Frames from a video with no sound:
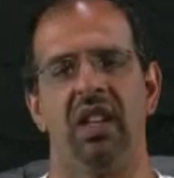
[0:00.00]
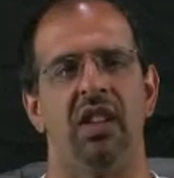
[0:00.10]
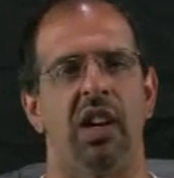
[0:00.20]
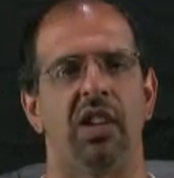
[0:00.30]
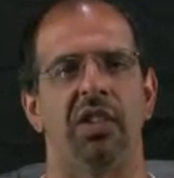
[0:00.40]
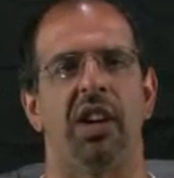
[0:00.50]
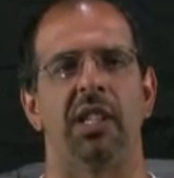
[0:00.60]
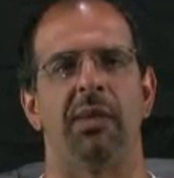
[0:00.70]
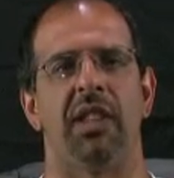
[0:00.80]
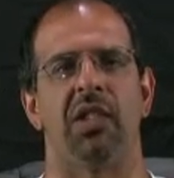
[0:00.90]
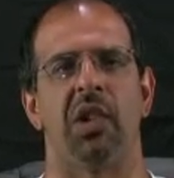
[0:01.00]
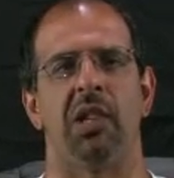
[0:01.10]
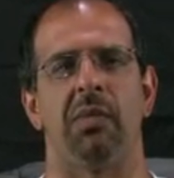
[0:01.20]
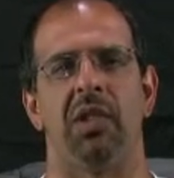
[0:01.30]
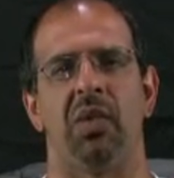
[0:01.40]
the article talks about the
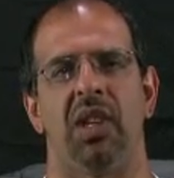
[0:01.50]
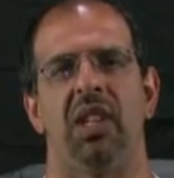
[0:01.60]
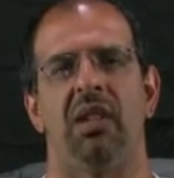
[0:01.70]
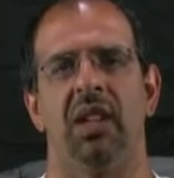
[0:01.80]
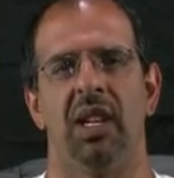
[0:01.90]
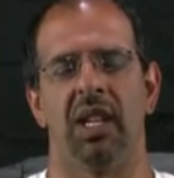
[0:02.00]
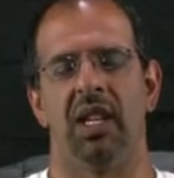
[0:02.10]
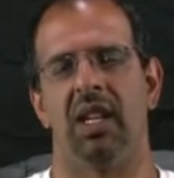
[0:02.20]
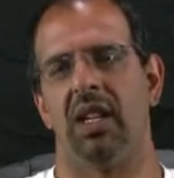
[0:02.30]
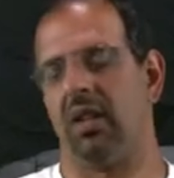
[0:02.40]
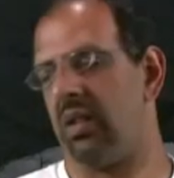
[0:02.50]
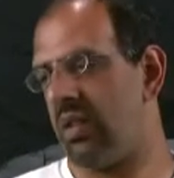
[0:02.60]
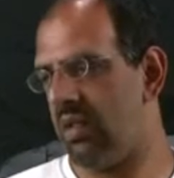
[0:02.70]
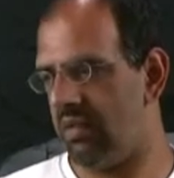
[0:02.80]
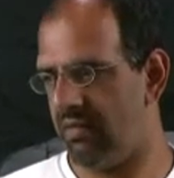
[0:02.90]
choice between.
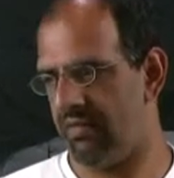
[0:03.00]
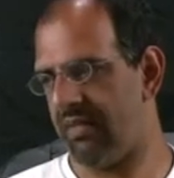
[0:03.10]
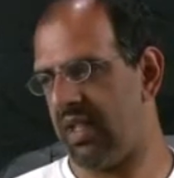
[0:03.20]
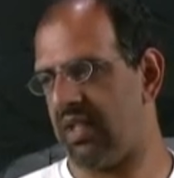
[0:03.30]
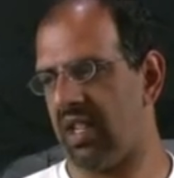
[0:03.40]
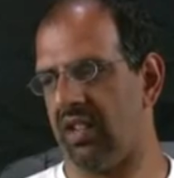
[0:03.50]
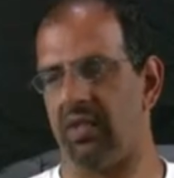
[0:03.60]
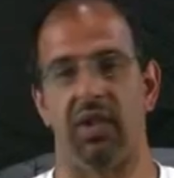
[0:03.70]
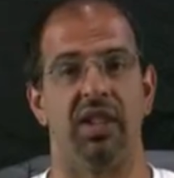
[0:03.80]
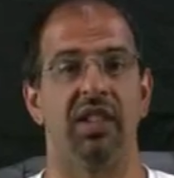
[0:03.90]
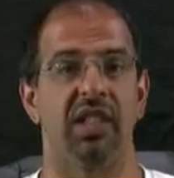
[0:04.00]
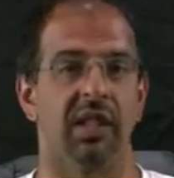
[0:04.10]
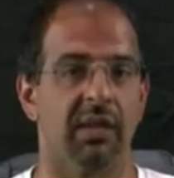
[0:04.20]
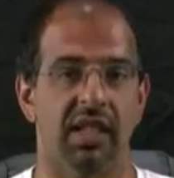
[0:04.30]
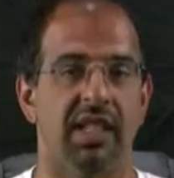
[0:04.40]
I'm just gonna have to redo this
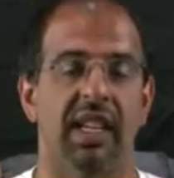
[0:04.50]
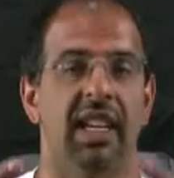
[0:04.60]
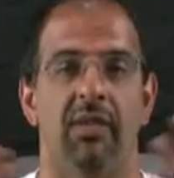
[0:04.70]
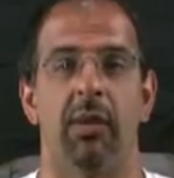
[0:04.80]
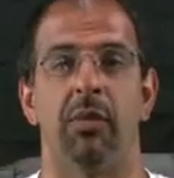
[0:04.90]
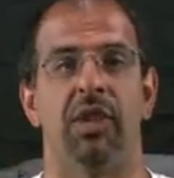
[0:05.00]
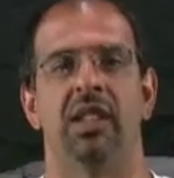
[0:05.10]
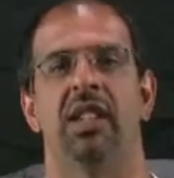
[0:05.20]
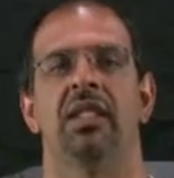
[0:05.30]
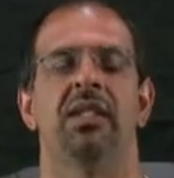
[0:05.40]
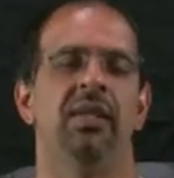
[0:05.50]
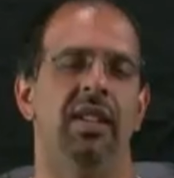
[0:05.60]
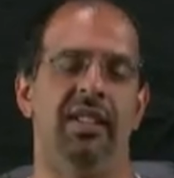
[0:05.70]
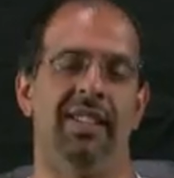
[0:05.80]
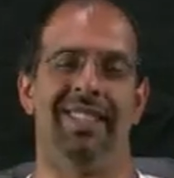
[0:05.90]
thing because I can't remember what it says.
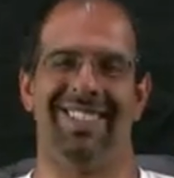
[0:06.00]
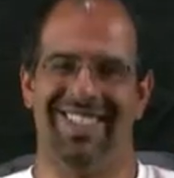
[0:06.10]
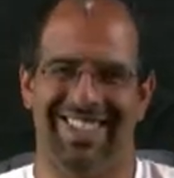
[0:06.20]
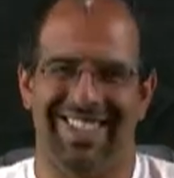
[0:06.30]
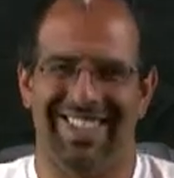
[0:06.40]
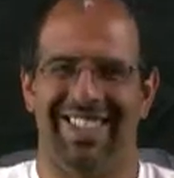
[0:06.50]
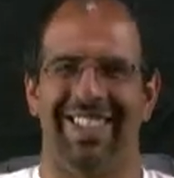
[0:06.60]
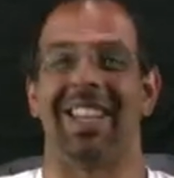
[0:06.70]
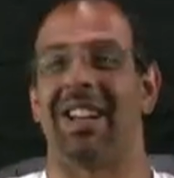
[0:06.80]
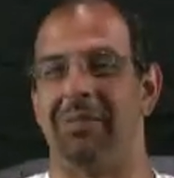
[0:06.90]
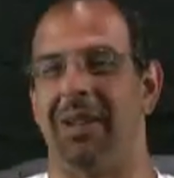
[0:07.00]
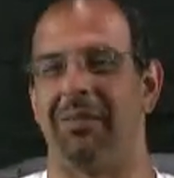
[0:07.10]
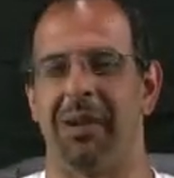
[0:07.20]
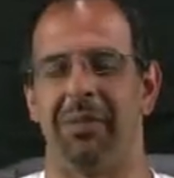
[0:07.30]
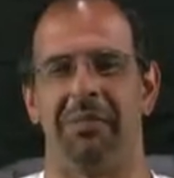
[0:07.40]
I think I'd be able to
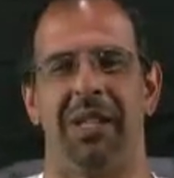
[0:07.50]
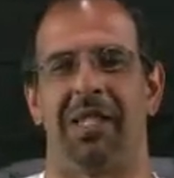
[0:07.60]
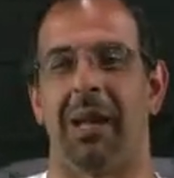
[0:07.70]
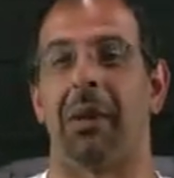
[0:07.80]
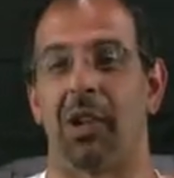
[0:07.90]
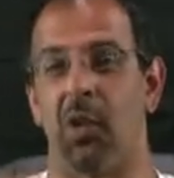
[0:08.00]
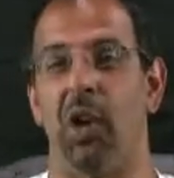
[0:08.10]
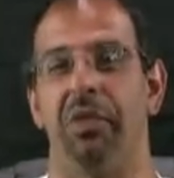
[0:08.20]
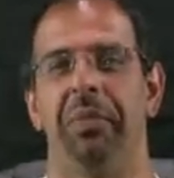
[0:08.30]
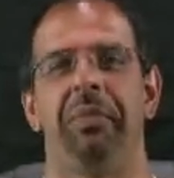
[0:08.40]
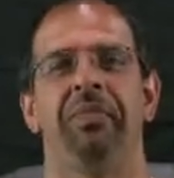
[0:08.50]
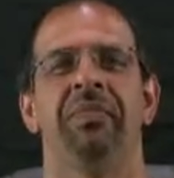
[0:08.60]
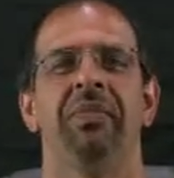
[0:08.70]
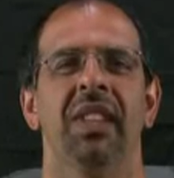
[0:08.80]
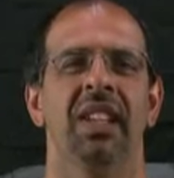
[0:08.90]
remember it, but it's not my quote.
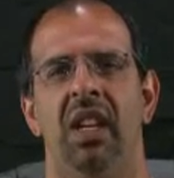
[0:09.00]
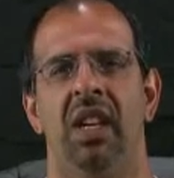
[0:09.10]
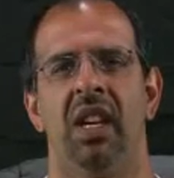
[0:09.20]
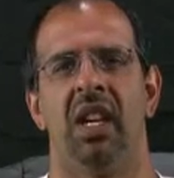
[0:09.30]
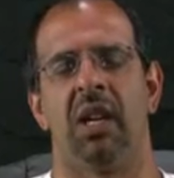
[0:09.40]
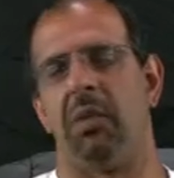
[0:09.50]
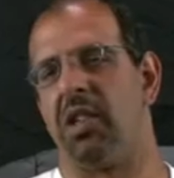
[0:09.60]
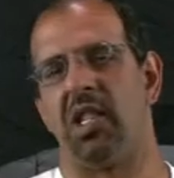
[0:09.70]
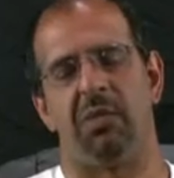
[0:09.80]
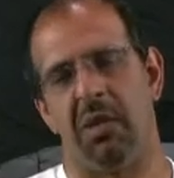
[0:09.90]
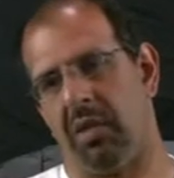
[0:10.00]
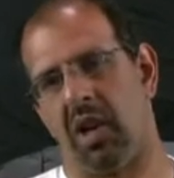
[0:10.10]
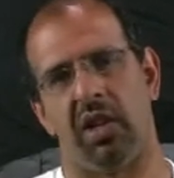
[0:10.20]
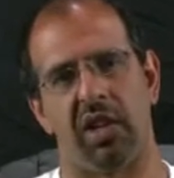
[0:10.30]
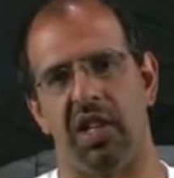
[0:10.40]
Most of these people
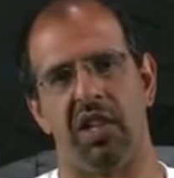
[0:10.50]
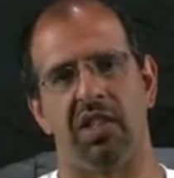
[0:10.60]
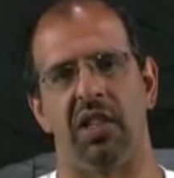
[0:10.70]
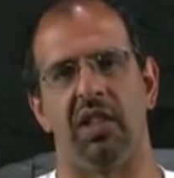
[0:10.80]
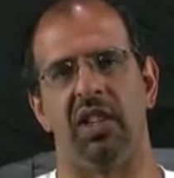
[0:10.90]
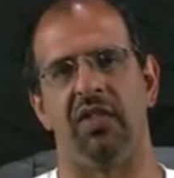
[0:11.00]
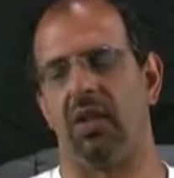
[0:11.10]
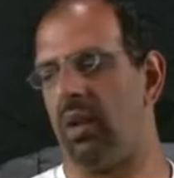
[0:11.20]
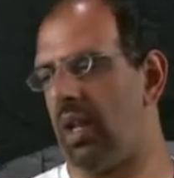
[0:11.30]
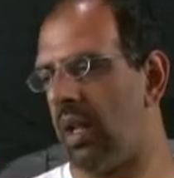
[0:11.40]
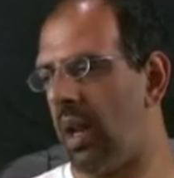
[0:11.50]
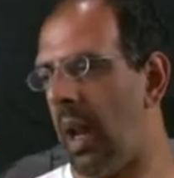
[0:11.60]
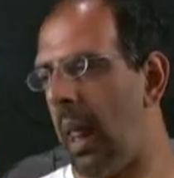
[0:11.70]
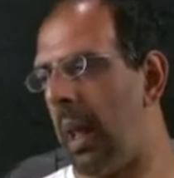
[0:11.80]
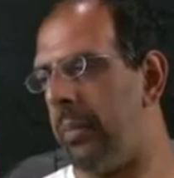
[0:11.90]
aren't looking to use it. Leave your.
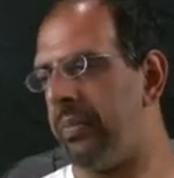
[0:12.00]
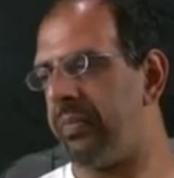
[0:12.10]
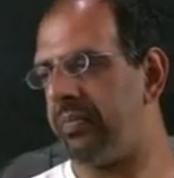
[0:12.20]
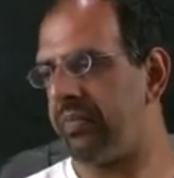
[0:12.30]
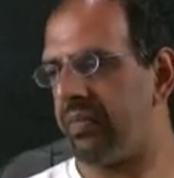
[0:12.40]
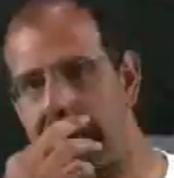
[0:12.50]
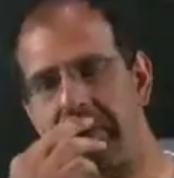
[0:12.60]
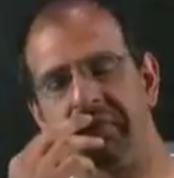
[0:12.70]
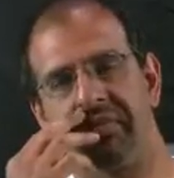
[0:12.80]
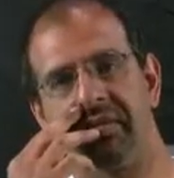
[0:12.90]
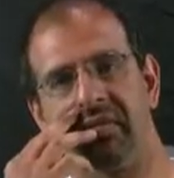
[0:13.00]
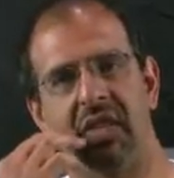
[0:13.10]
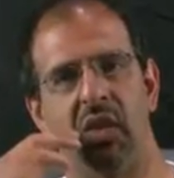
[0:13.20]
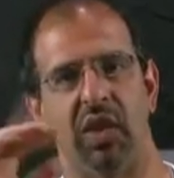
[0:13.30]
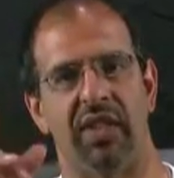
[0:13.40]
We're
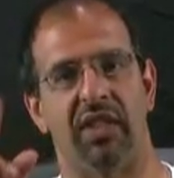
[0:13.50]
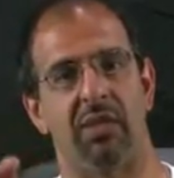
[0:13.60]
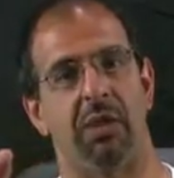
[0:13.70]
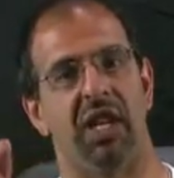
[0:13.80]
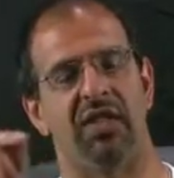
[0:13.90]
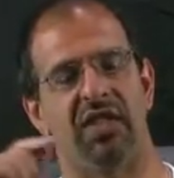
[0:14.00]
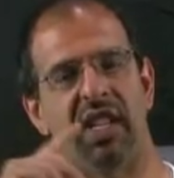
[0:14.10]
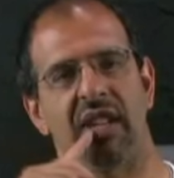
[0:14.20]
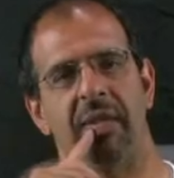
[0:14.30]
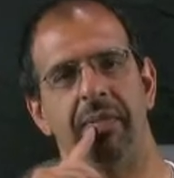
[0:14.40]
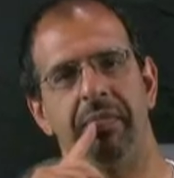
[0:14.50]
gonna have to pause for a second.